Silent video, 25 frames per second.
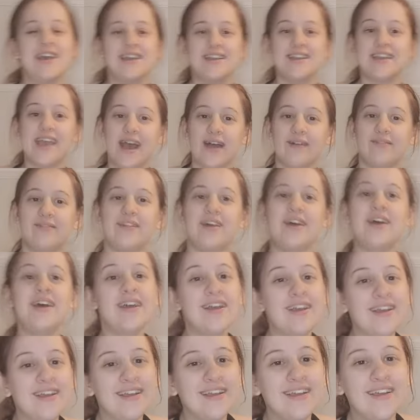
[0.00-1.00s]
Yeah.
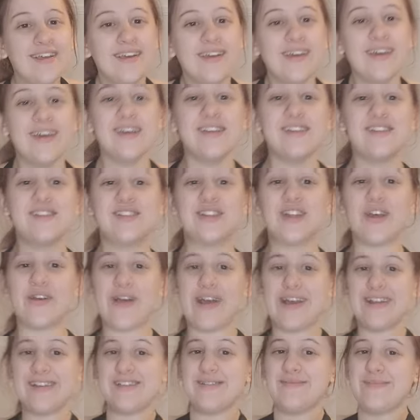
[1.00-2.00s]
So
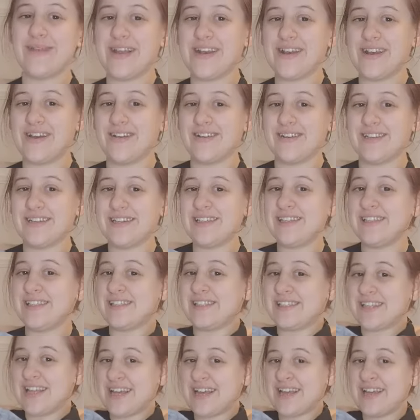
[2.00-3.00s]
as you may
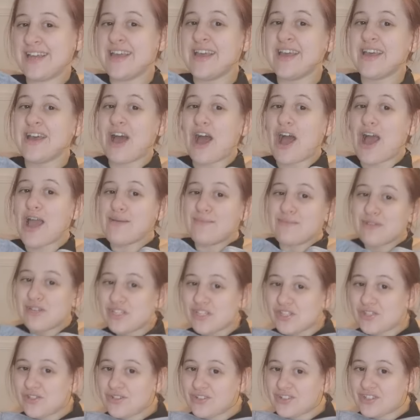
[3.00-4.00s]
notice, I'm a
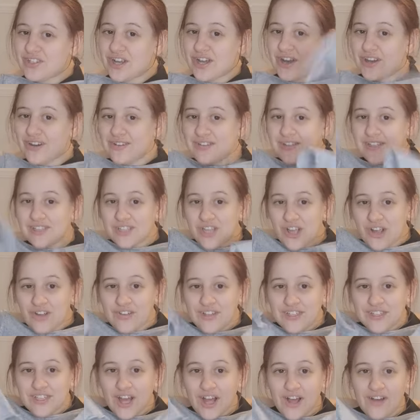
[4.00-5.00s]
short girl, so
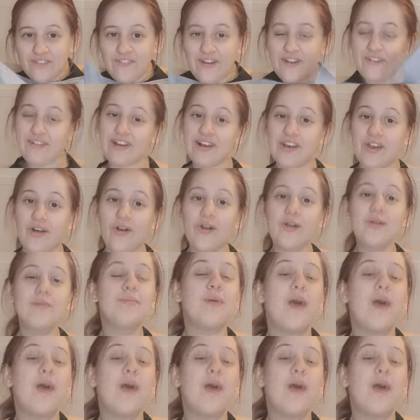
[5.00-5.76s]
these are very long,